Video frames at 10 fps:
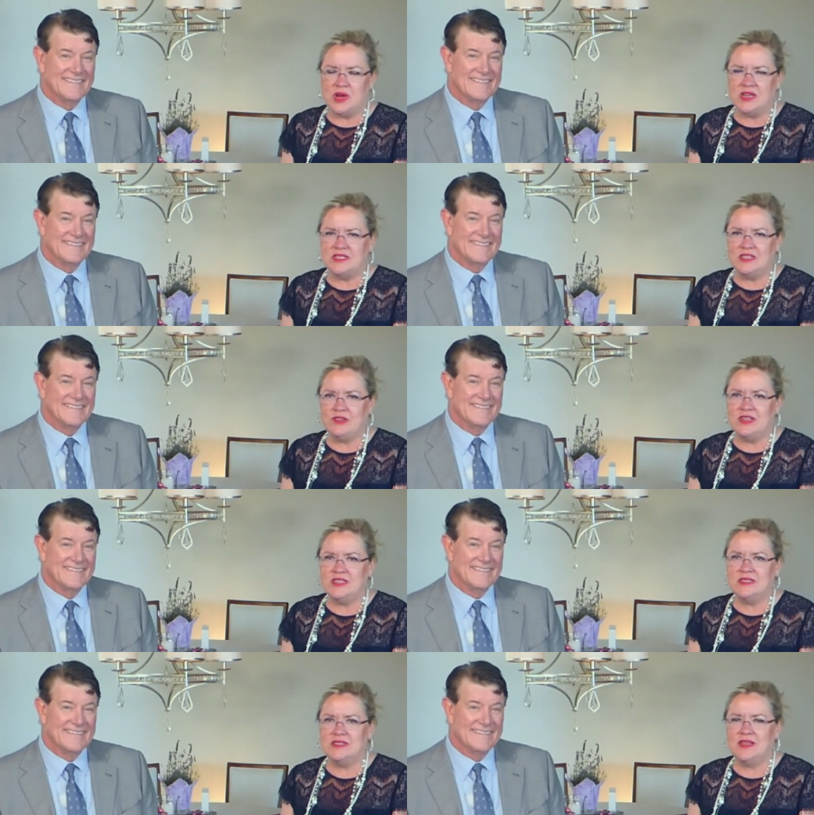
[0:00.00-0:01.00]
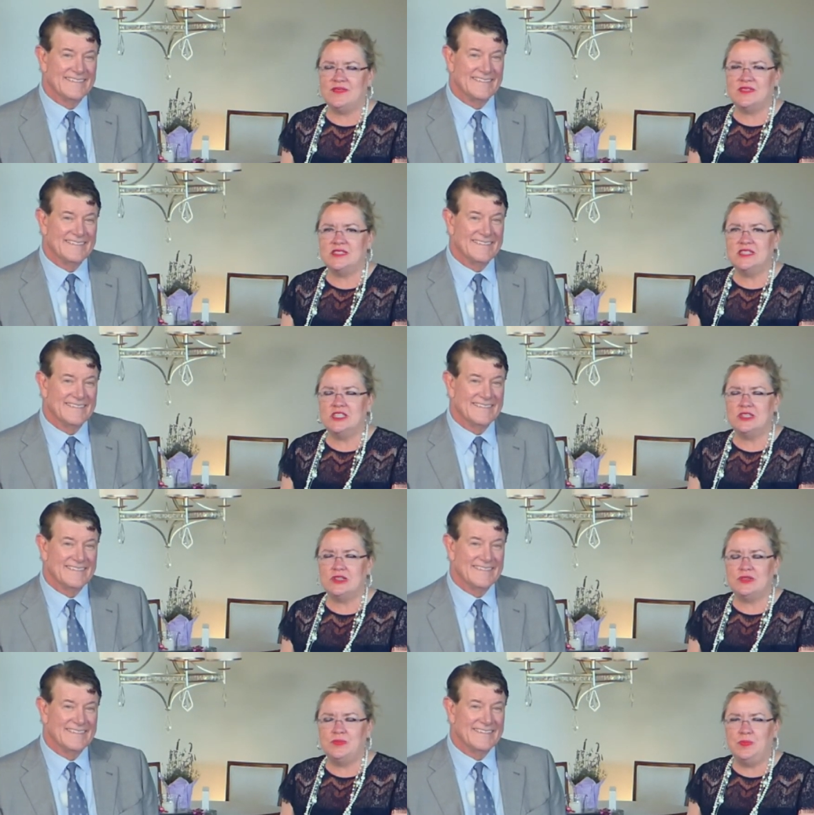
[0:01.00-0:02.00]
Speaker 1: price increase and deficit
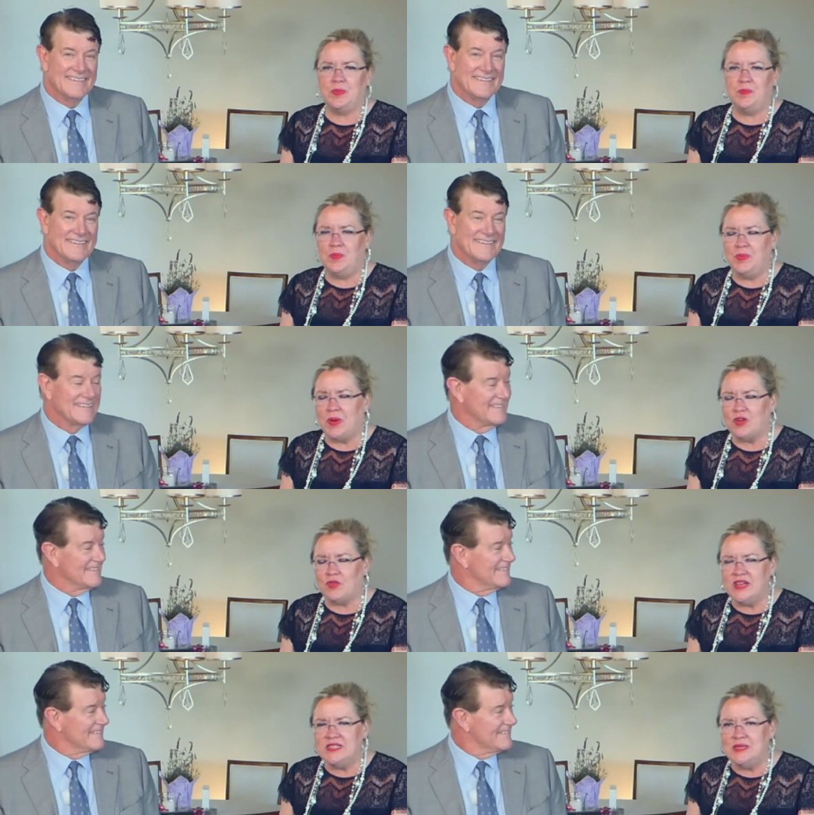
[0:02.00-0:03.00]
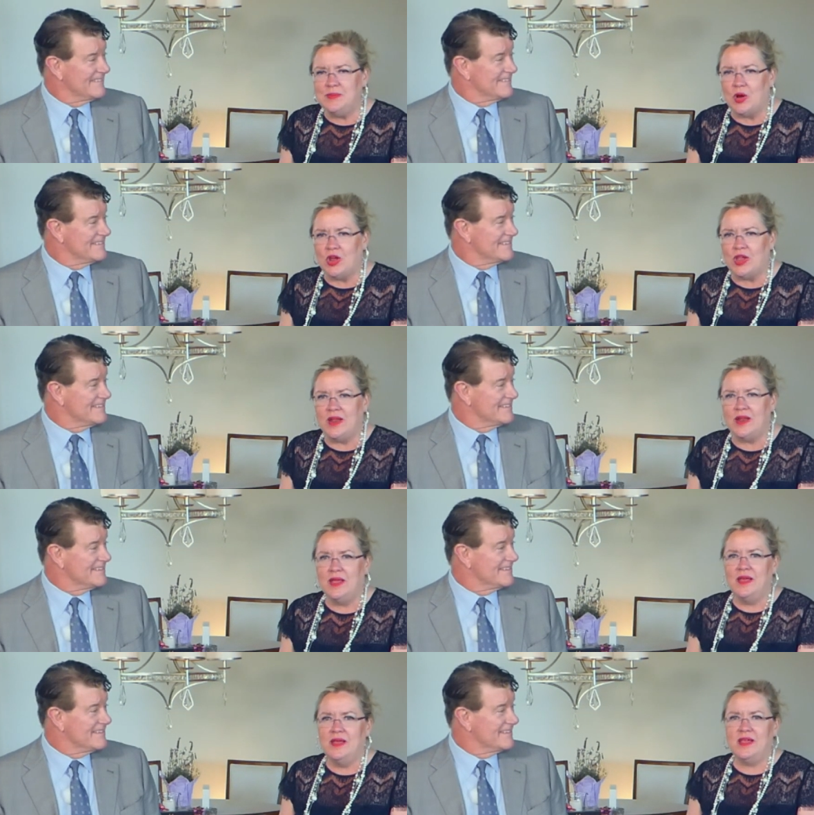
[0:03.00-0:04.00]
and crazy
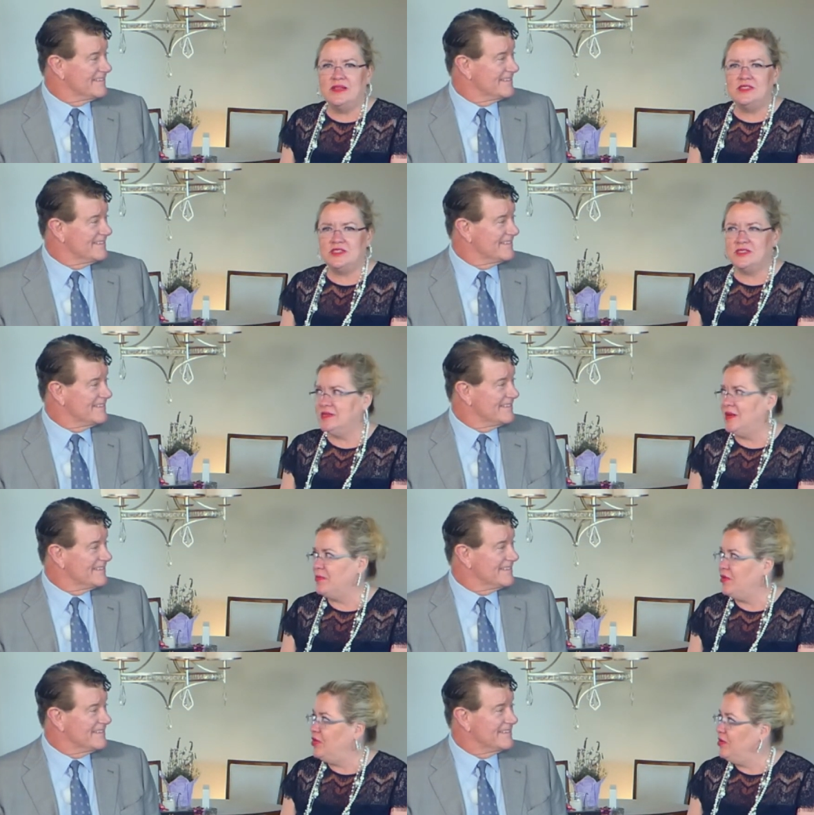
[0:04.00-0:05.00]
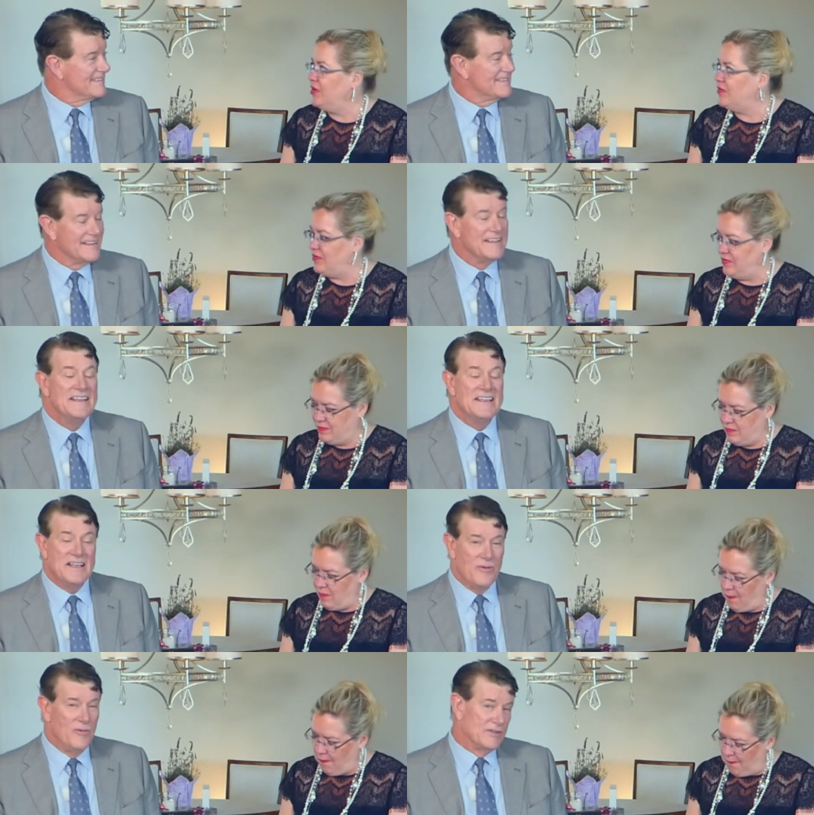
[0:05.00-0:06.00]
market is just the number of units.
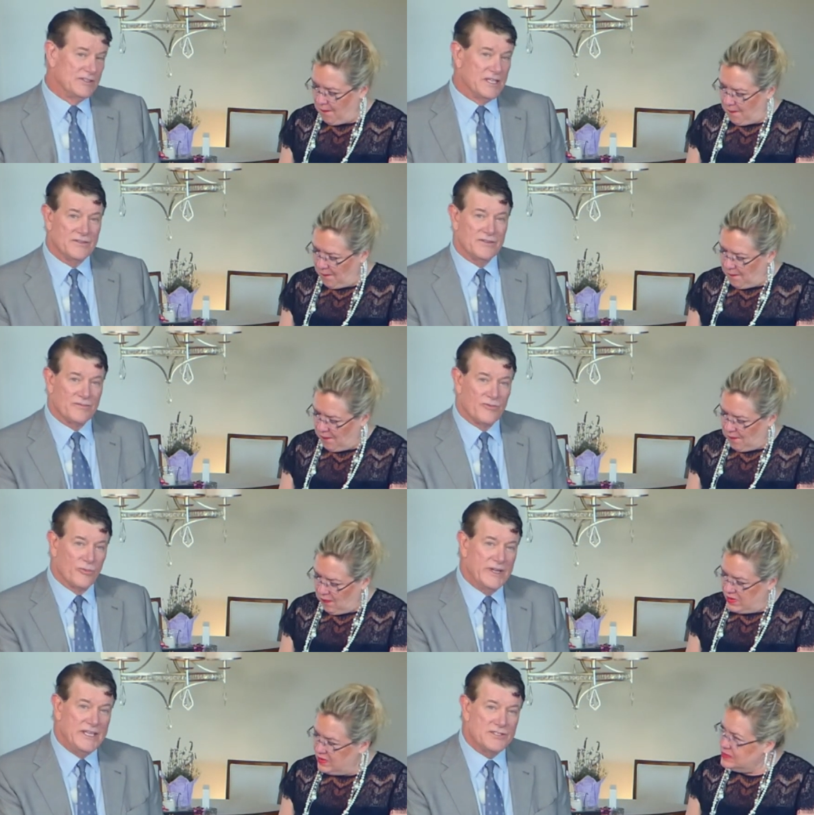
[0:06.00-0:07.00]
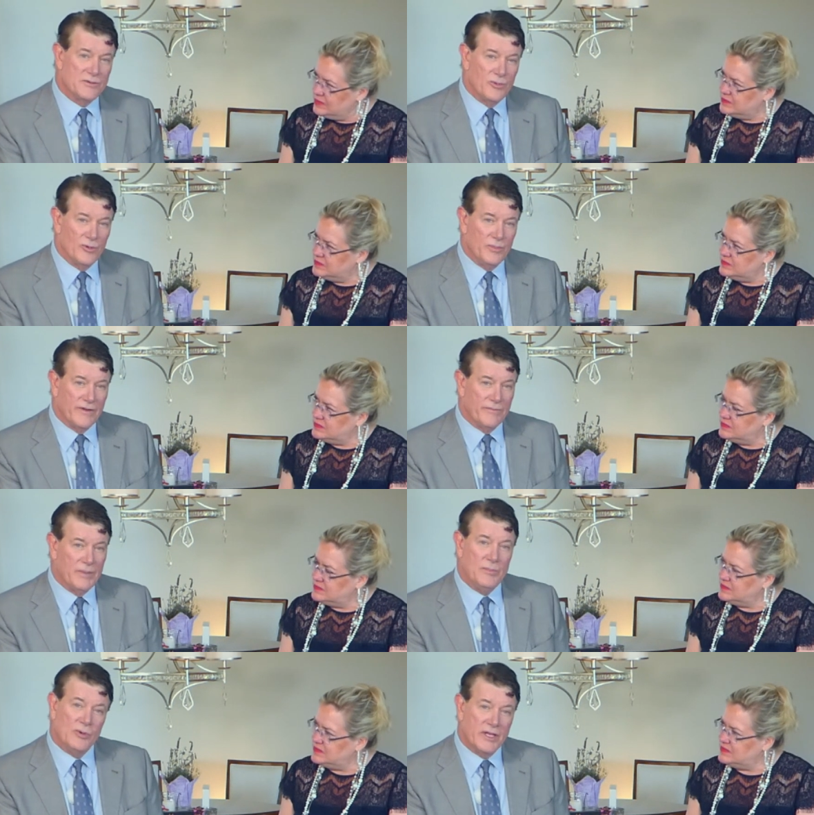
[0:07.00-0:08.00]
Speaker 2: Well, it sounds reasonable, but if
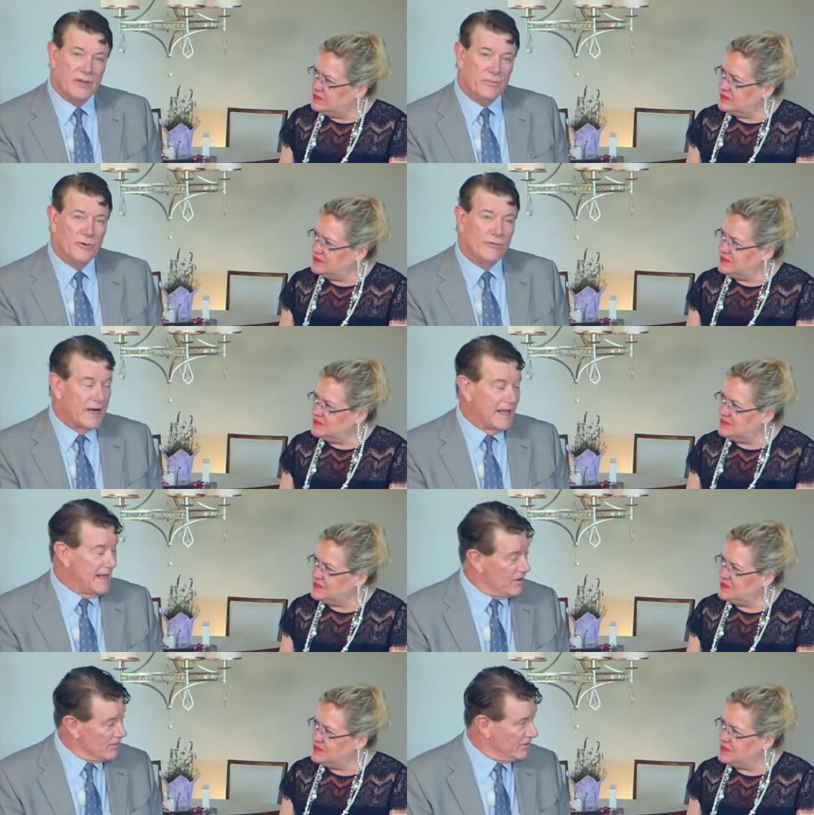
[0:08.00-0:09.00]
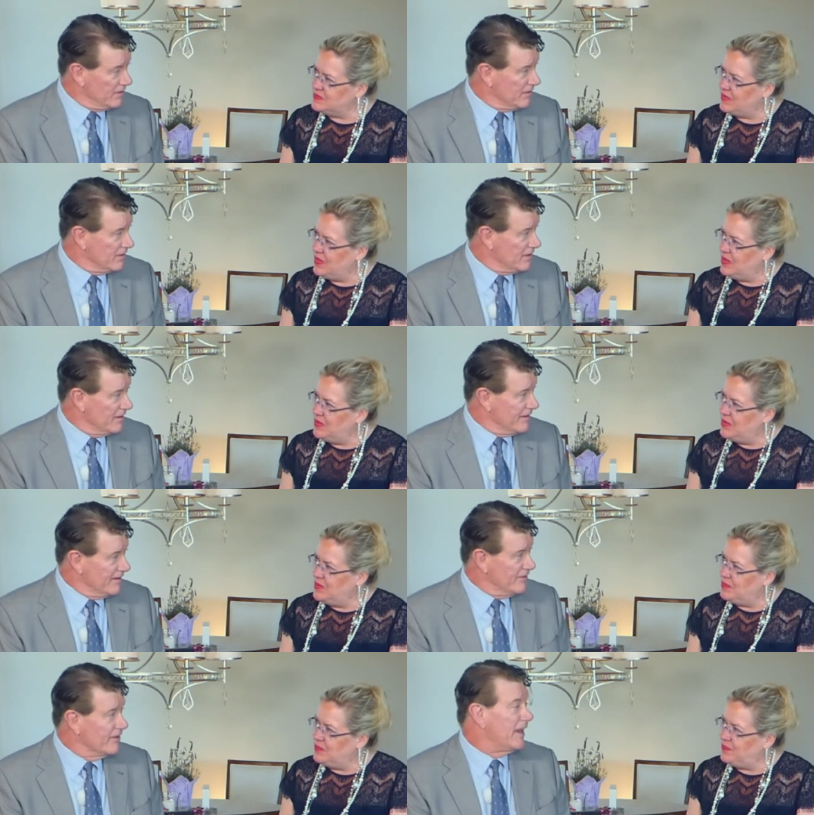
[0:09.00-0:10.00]
people keep moving out,
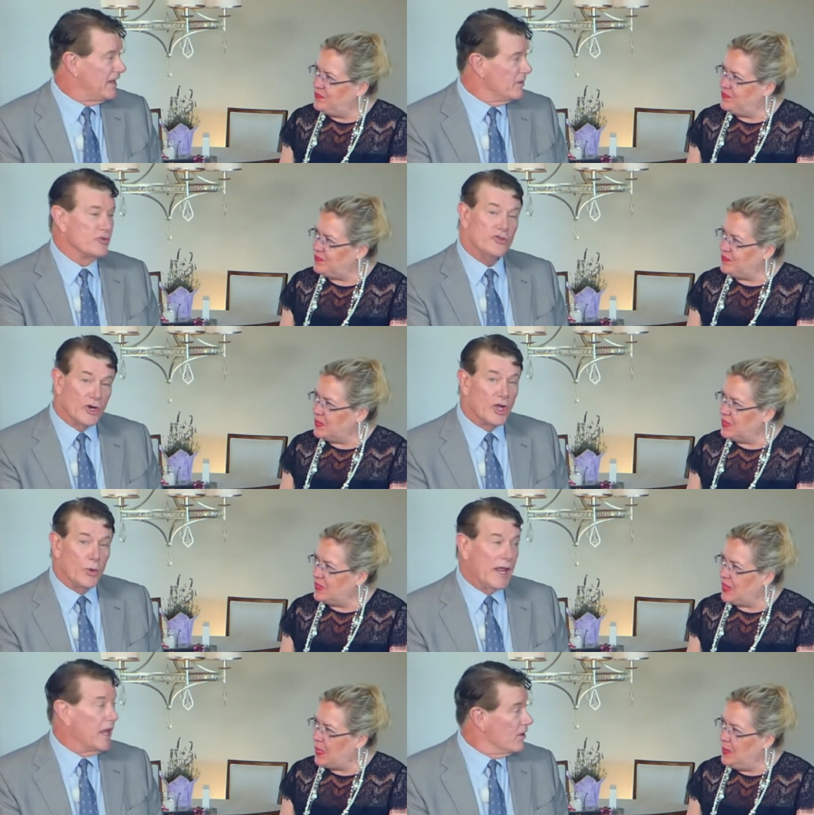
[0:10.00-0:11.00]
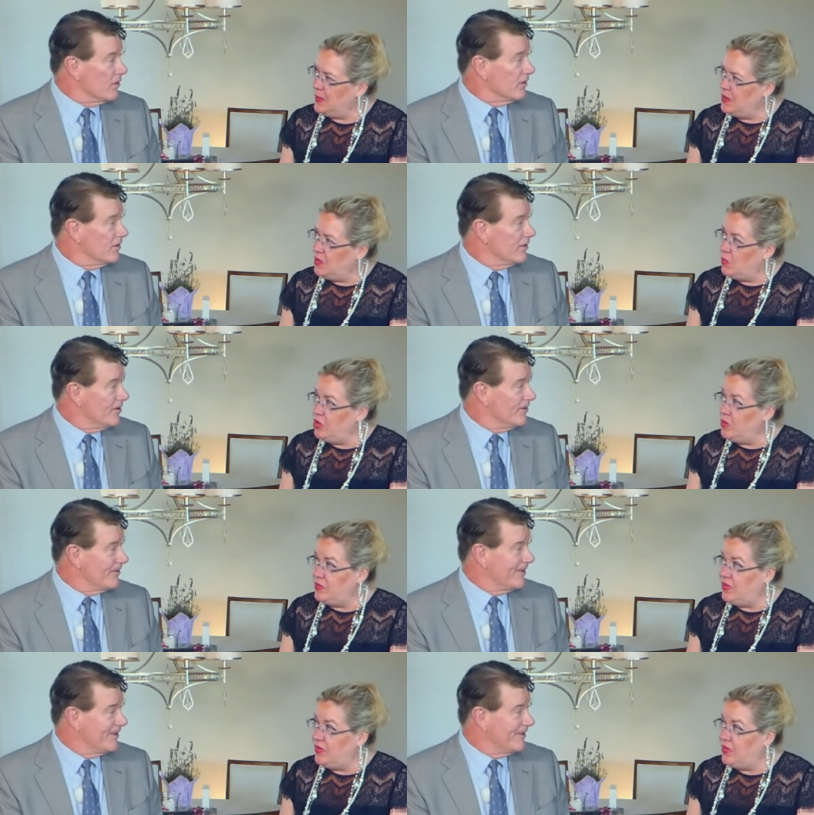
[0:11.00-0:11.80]
then that number's going to go down.
Speaker 1: Well, you would